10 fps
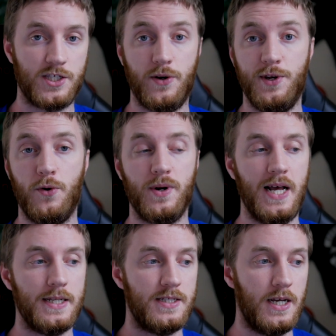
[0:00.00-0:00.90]
so I know we're
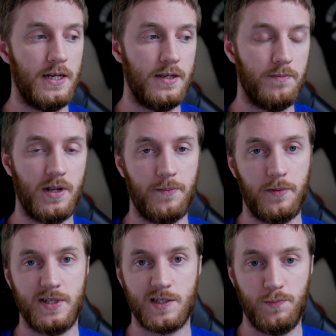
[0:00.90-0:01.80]
not done, but I'm going
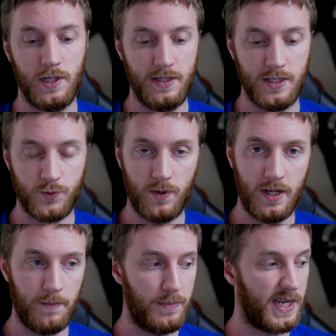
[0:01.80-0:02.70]
to be splitting this one
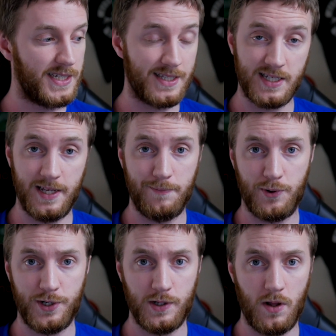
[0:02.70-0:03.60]
up because it's getting
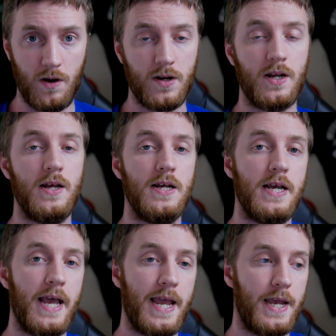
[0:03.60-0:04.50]
pretty long.
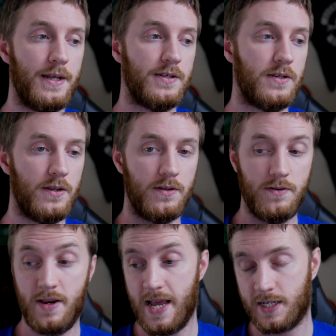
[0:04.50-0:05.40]
And
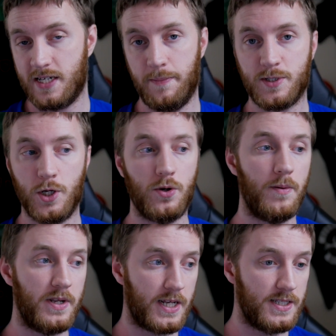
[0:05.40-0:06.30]
next episode,
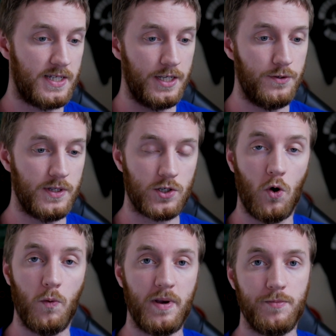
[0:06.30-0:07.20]
I'm going to continue this
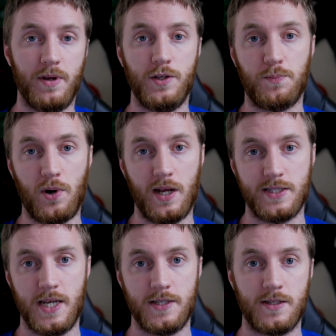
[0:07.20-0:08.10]
whole main menu
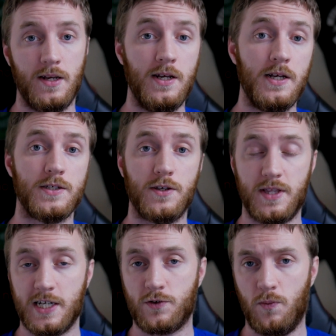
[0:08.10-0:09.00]
process. So
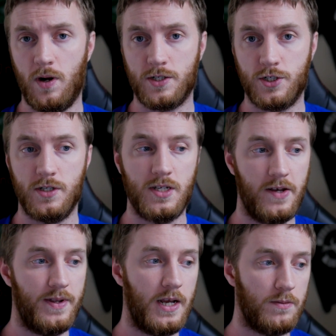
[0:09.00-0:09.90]
thanks for watching.
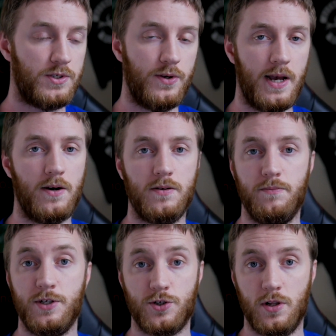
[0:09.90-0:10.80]
If it helped you out,
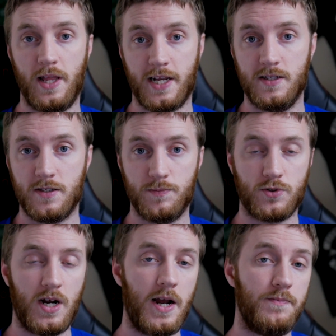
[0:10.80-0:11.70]
be sure to like and
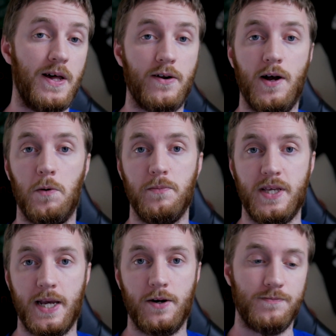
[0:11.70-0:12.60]
subscribe. That'll help
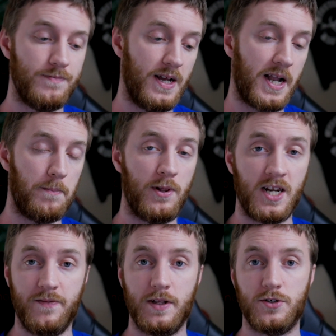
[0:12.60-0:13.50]
me out. I got
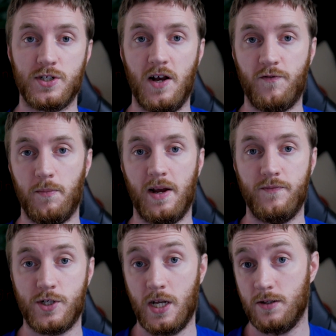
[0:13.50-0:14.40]
plenty of other stuff on my
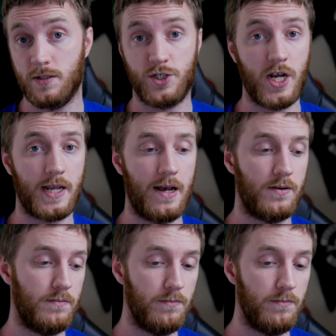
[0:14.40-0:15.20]
channel to check out.